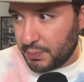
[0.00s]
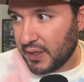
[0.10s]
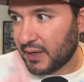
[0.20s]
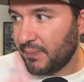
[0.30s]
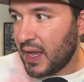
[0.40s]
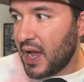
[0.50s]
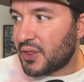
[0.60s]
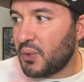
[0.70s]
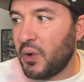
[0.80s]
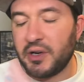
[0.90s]
pick.
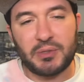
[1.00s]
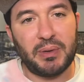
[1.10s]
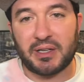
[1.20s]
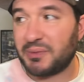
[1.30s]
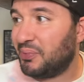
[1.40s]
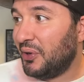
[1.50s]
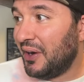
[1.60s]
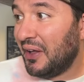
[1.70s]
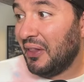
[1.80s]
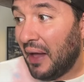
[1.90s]
The Warriors pick is
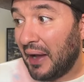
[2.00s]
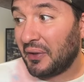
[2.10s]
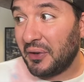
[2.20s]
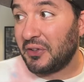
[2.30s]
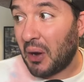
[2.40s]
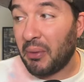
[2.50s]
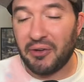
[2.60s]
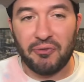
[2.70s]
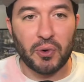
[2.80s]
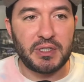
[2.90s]
pretty likely to
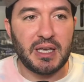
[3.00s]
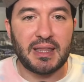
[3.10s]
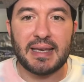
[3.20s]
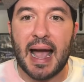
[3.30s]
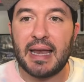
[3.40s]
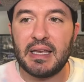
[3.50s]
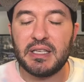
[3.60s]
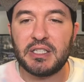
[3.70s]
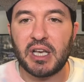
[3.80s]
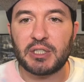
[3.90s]
be 14th.
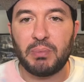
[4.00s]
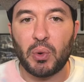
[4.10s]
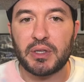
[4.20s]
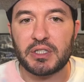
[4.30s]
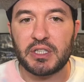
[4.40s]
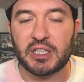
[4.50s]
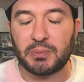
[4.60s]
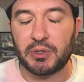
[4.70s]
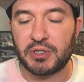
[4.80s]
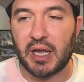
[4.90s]

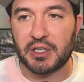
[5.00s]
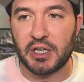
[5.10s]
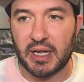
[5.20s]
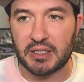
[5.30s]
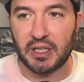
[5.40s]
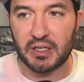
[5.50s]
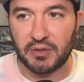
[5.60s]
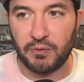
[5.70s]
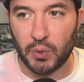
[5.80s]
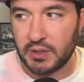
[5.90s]
96.6% chance that
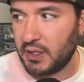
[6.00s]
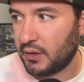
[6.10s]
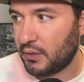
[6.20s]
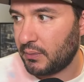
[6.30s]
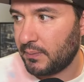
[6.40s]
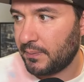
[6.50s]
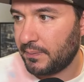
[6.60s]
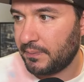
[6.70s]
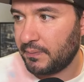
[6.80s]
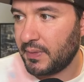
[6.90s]
it's 14th.
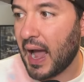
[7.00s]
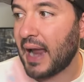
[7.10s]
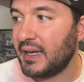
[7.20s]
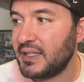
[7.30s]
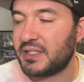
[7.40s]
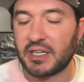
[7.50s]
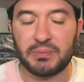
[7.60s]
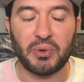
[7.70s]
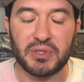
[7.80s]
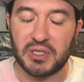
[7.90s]

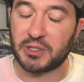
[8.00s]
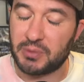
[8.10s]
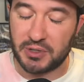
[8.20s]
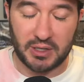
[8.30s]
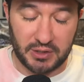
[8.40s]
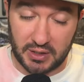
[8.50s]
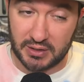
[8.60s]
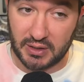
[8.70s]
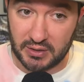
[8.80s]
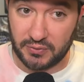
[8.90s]
96.6%
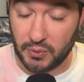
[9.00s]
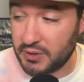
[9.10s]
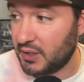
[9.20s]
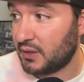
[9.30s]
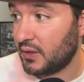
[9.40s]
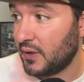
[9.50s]
chance that it's 14.